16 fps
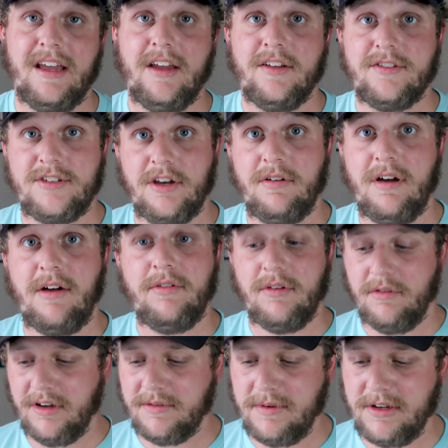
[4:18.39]
So I would
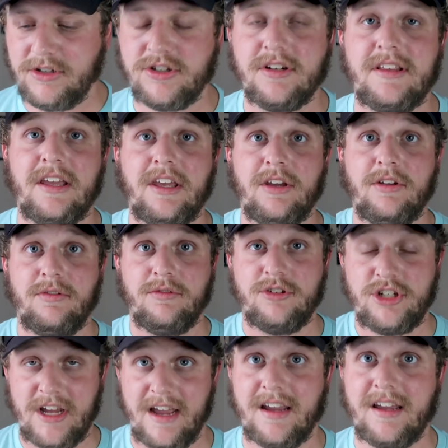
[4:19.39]
always make sure that you
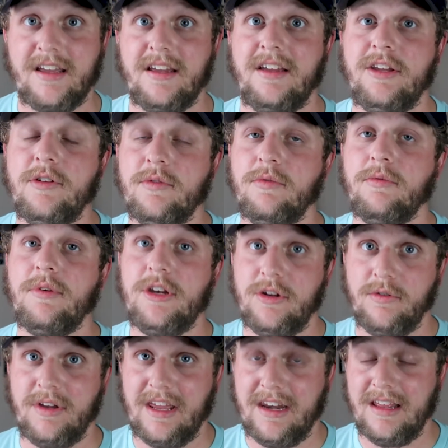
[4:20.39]
check, when
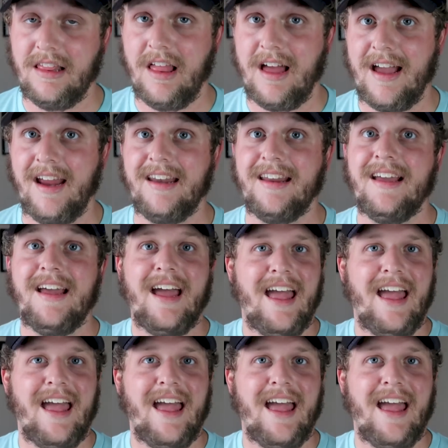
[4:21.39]
you get in line,